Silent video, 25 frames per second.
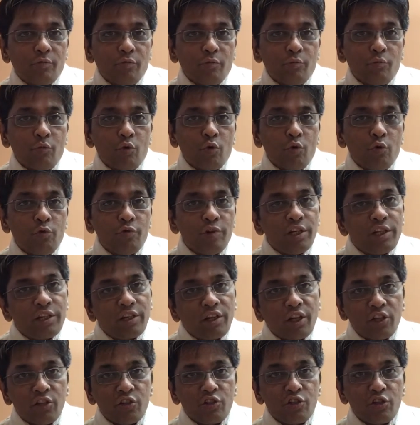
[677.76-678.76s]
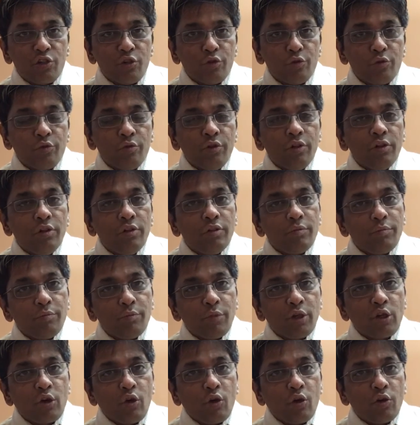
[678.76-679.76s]
move will continue
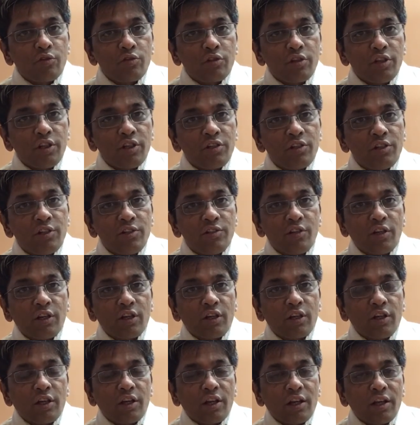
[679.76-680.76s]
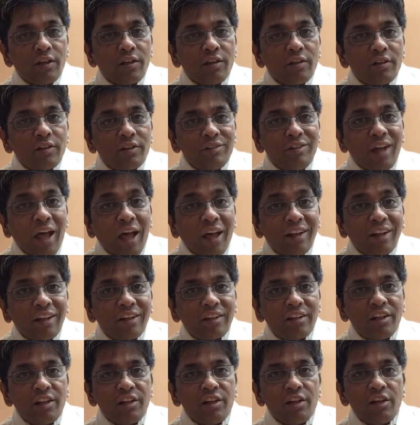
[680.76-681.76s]
because it is a
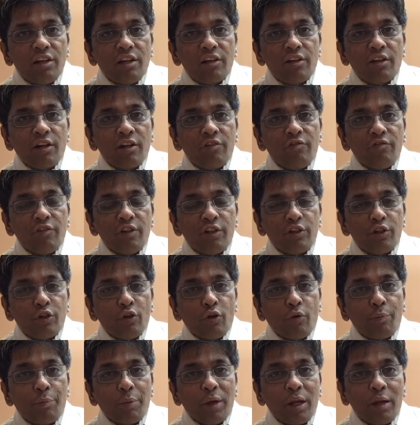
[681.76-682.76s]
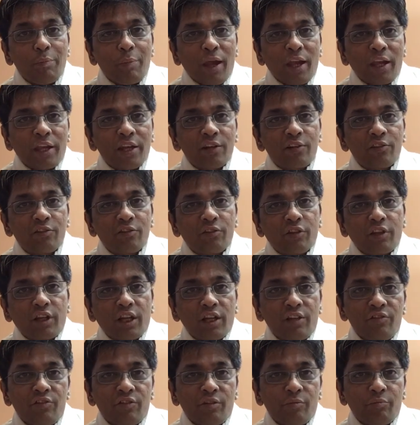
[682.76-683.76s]
directly related with your pay packets
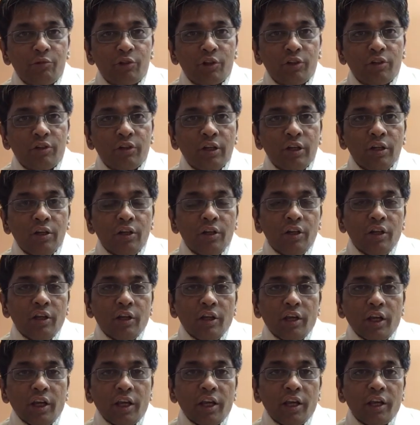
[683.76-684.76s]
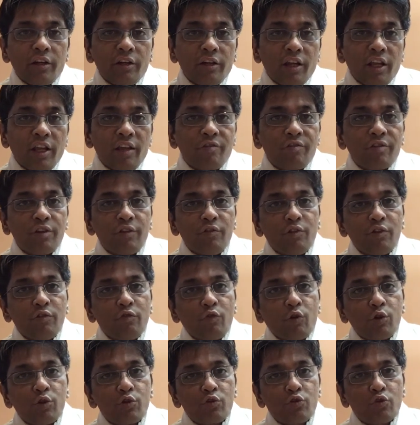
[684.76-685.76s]
consumption, and everyone
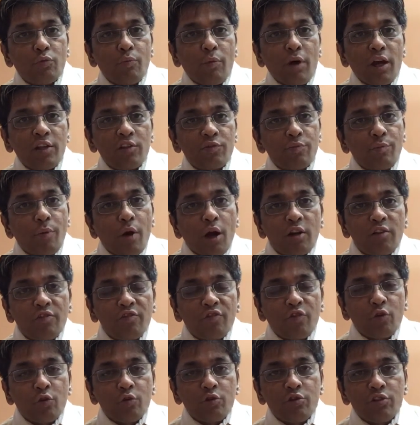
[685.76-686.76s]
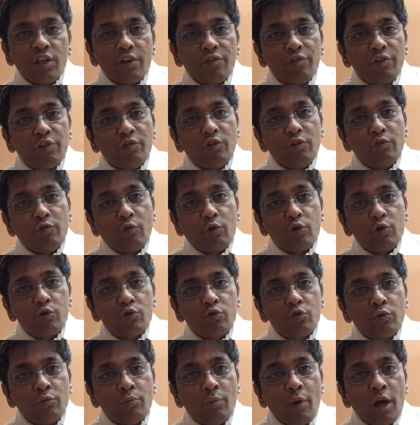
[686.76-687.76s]
wants to buy smartphones, everyone wants
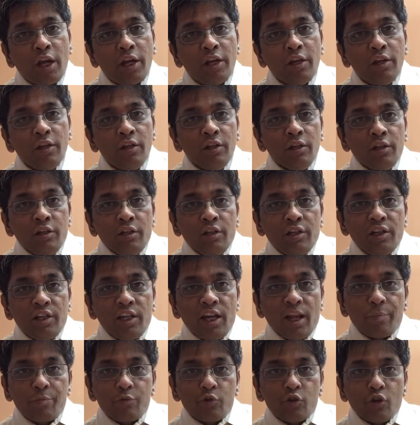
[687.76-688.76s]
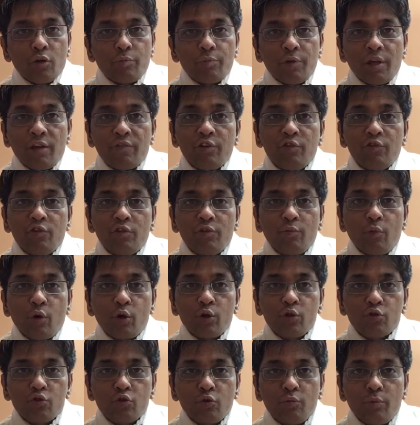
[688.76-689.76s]
to buy laptop, everyone
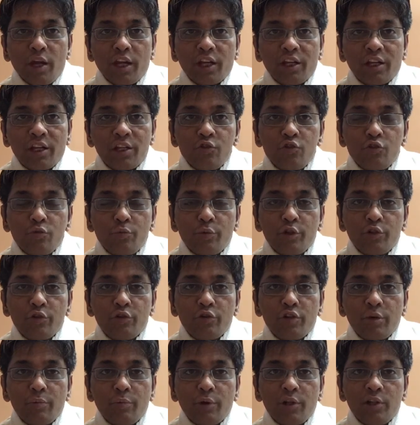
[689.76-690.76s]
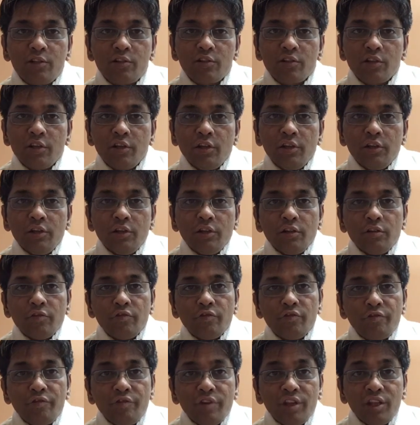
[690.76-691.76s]
wants to buy consumer durables
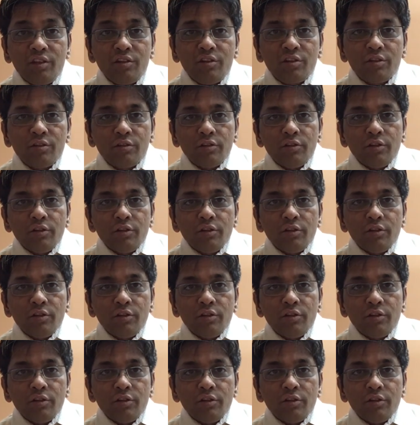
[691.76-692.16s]
with